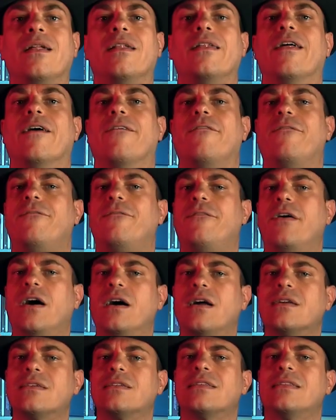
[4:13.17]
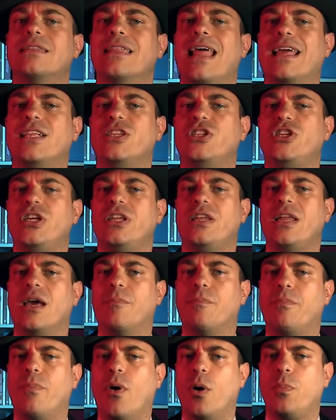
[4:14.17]
the first
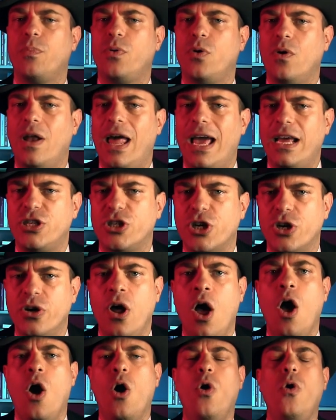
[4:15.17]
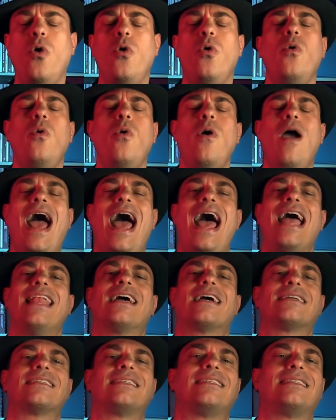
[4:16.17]
Nigerian population who had
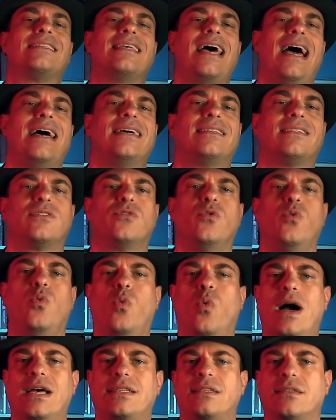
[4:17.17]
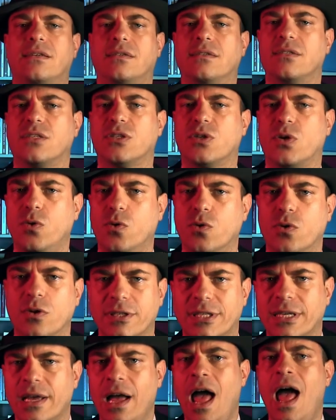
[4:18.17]
access to Western
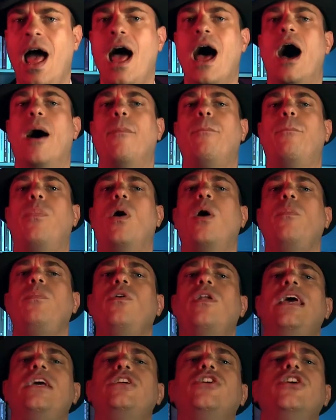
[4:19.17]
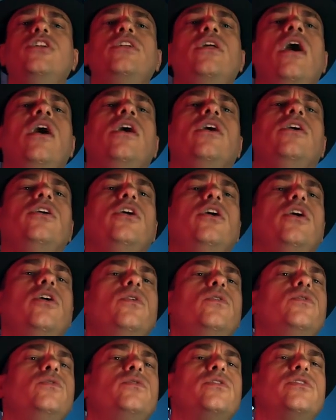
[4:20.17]
schools, a population
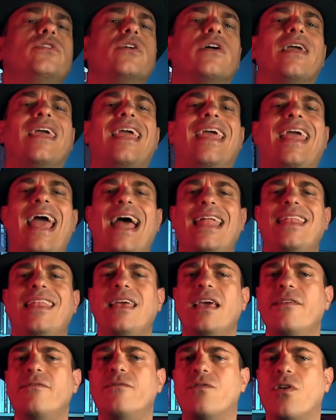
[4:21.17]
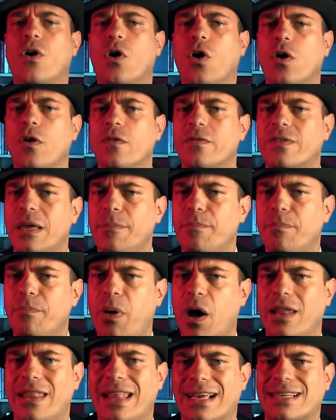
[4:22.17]
used to getting involved in
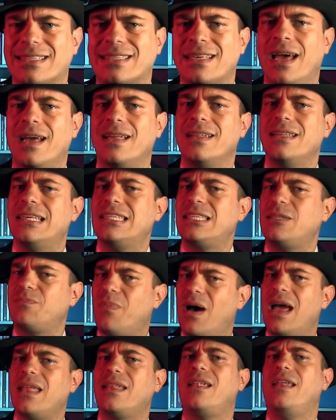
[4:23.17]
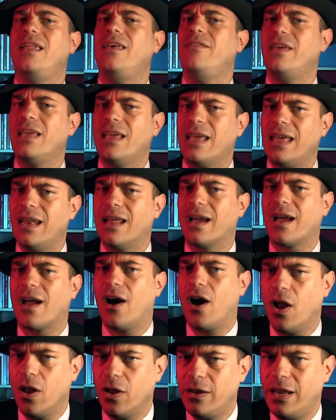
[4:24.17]
politics despite living in a
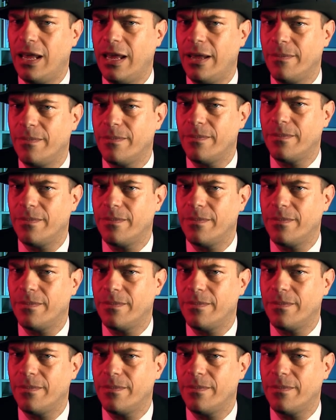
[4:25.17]
colony.